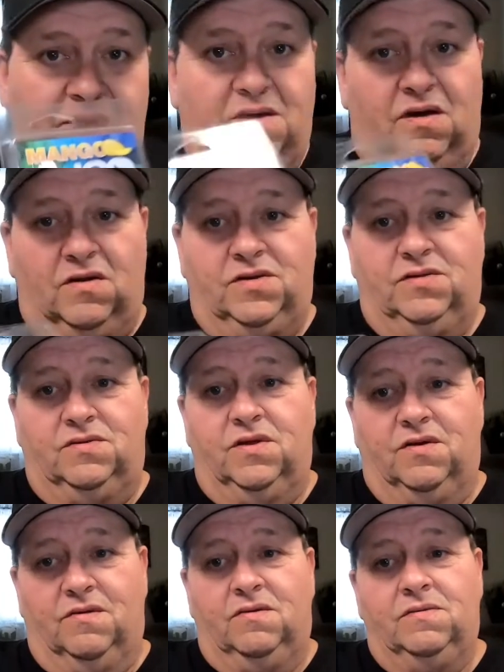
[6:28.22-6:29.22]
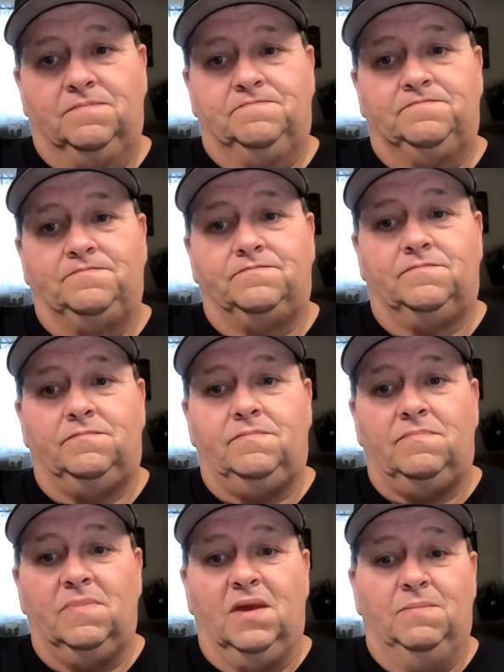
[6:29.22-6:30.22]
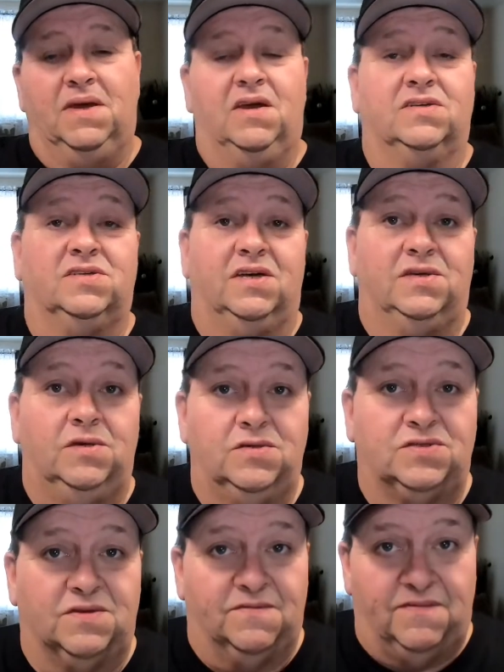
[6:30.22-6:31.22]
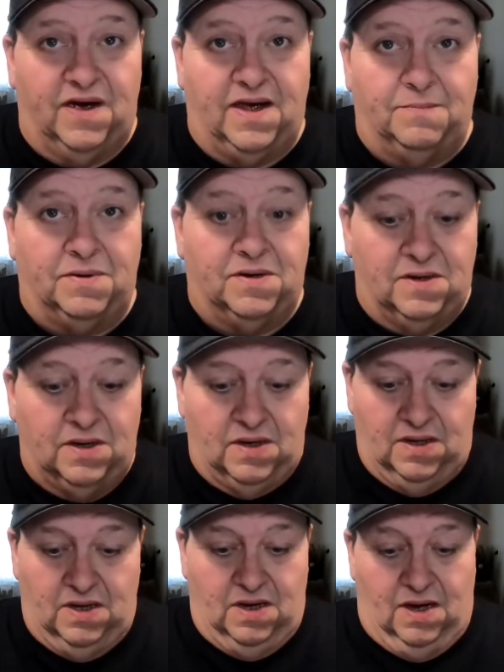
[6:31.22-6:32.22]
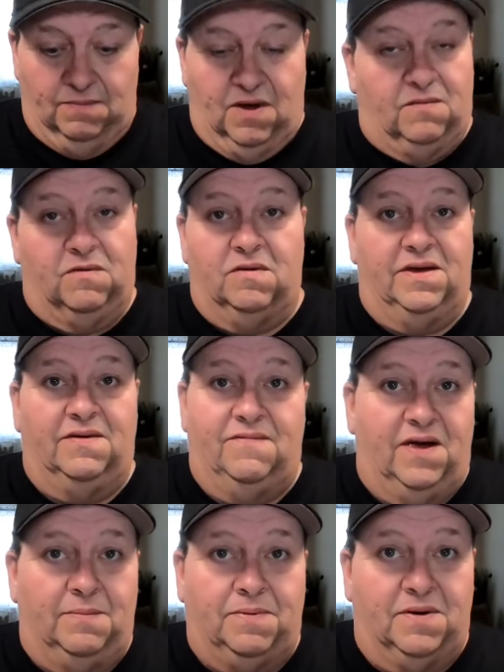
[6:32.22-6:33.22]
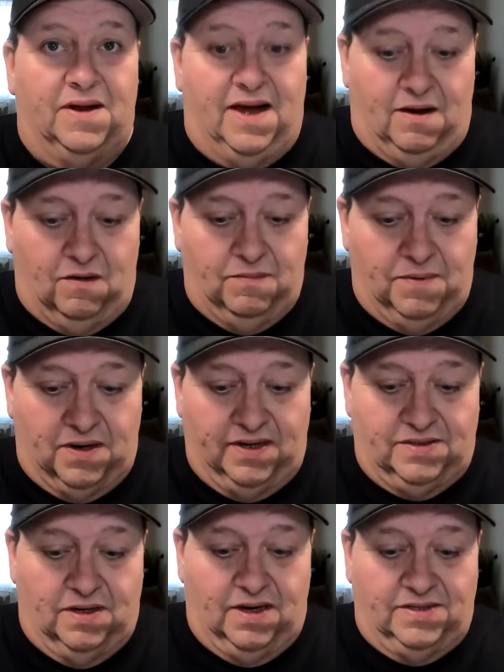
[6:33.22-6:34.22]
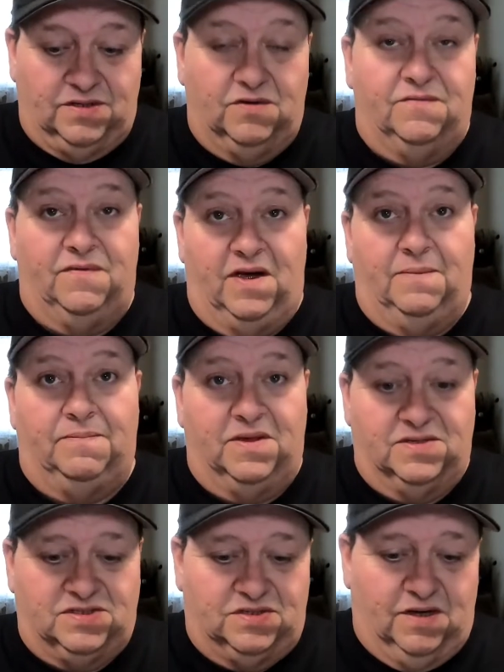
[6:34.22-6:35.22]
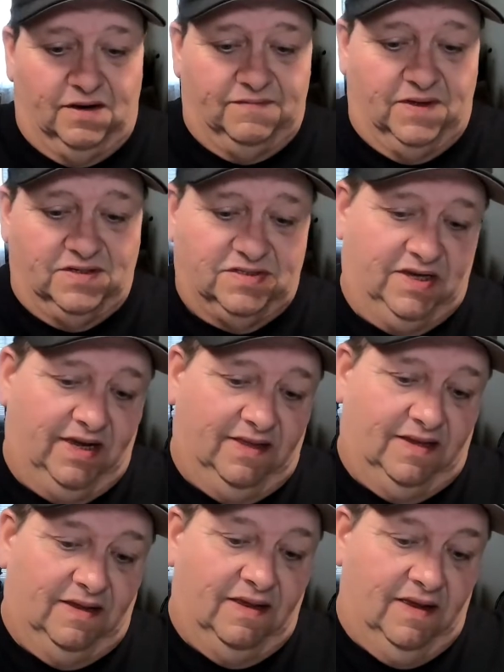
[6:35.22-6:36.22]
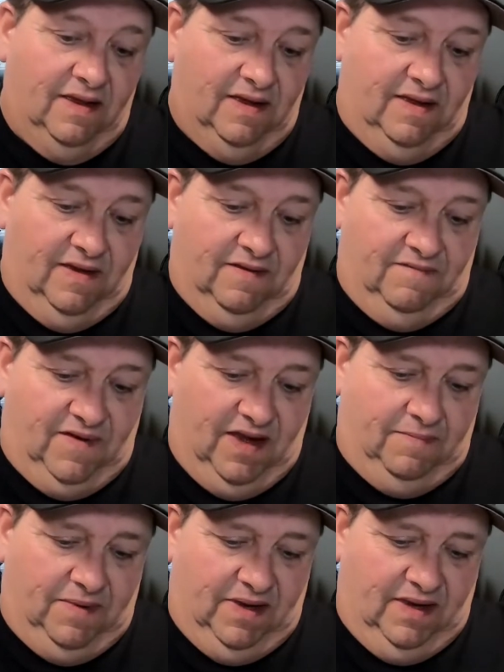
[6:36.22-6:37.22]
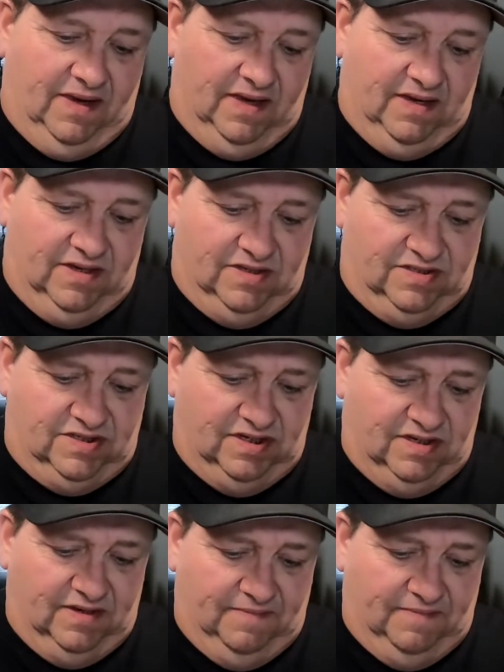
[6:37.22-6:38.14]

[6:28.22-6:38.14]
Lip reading: all you do, because I used to vape, I'm not really a vapor now, but I do vape this stuff. They say that vaping is,